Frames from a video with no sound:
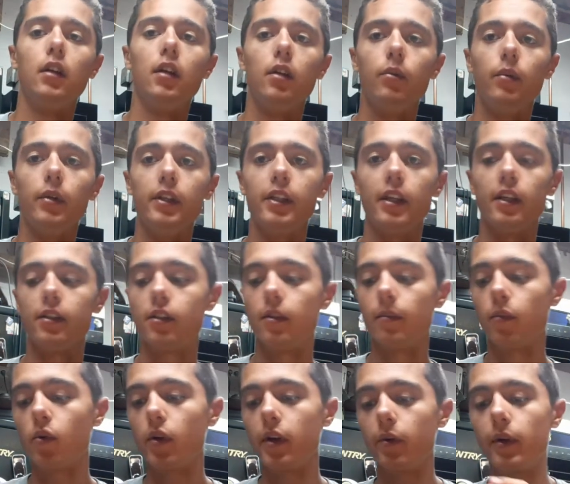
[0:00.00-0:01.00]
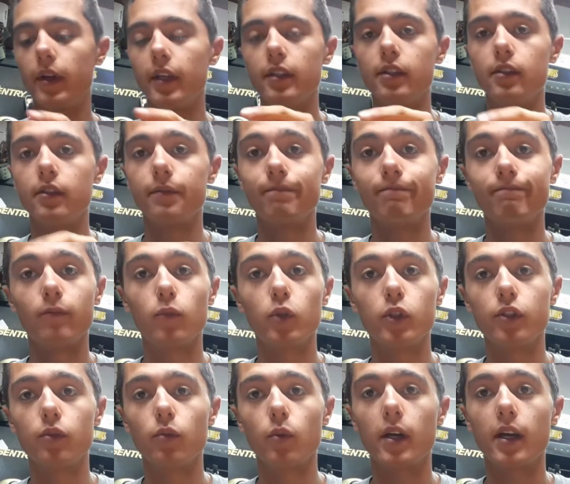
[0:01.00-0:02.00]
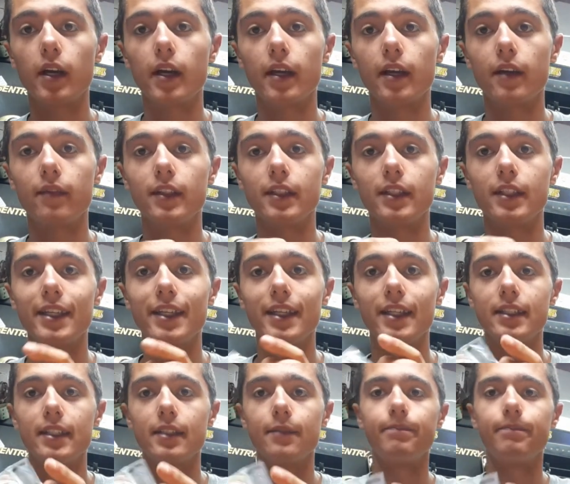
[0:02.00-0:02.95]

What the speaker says: we test the point weights, which is why I have this kit.